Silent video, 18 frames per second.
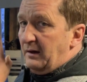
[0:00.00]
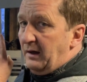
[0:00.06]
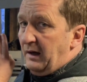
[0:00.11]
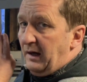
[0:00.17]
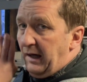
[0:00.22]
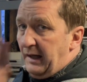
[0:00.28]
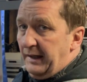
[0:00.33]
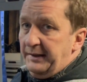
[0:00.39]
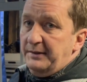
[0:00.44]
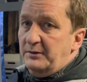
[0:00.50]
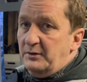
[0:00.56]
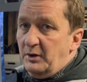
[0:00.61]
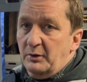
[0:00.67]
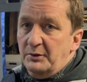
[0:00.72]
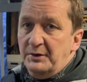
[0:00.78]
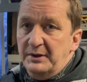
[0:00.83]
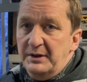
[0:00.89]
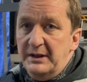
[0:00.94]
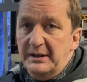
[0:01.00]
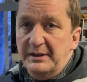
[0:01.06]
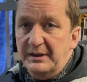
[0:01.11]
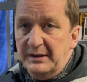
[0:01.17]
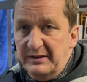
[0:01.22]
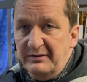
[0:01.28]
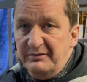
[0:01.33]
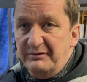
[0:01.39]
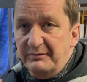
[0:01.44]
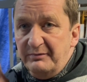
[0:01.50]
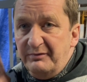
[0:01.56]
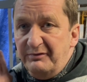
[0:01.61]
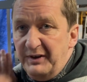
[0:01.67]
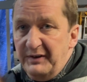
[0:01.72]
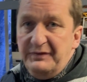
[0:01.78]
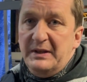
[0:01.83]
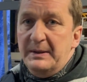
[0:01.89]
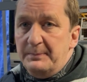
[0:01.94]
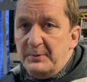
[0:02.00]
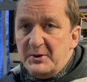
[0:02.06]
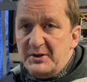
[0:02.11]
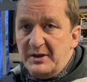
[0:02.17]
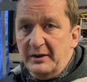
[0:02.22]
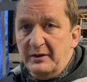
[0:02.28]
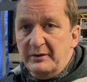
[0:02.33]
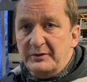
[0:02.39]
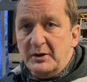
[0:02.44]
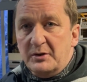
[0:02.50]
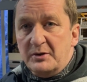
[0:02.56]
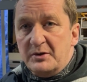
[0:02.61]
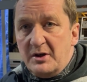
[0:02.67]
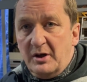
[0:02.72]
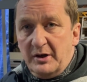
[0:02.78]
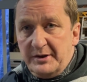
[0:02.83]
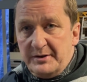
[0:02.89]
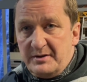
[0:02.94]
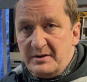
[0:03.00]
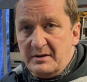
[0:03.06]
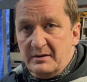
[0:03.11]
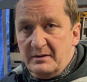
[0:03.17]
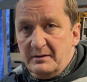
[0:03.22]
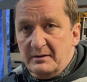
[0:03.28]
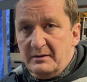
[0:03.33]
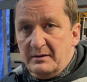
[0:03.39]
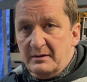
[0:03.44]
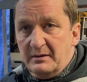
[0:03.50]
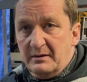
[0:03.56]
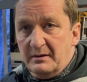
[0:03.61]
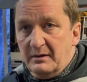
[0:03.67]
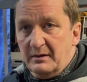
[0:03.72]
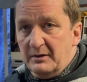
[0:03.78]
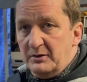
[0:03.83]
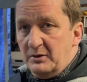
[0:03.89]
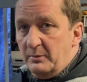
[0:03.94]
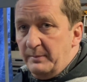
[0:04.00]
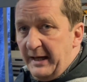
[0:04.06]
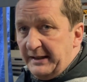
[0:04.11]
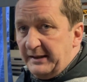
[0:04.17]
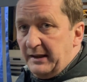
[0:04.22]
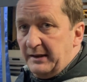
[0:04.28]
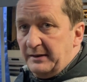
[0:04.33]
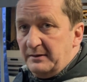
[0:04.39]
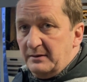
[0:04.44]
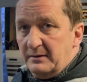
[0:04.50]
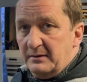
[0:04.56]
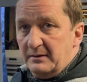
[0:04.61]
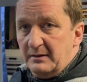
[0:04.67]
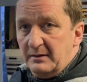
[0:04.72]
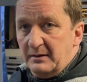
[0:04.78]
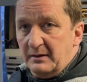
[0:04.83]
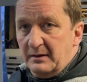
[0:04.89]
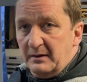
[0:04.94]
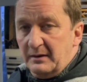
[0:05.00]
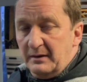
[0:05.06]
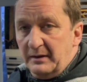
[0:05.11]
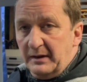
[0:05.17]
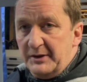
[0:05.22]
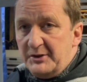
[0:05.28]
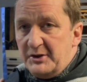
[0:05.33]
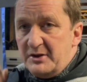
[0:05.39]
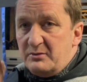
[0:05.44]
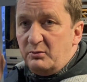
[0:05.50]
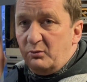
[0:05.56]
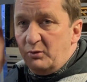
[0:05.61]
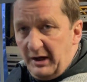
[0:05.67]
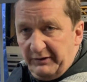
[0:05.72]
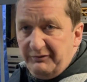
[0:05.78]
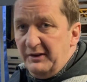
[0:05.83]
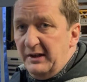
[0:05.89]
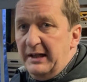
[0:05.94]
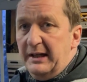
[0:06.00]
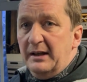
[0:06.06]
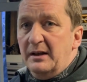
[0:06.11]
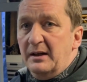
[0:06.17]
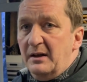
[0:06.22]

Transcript: I don't need even 50% of those costs to make that. Yeah, just roughly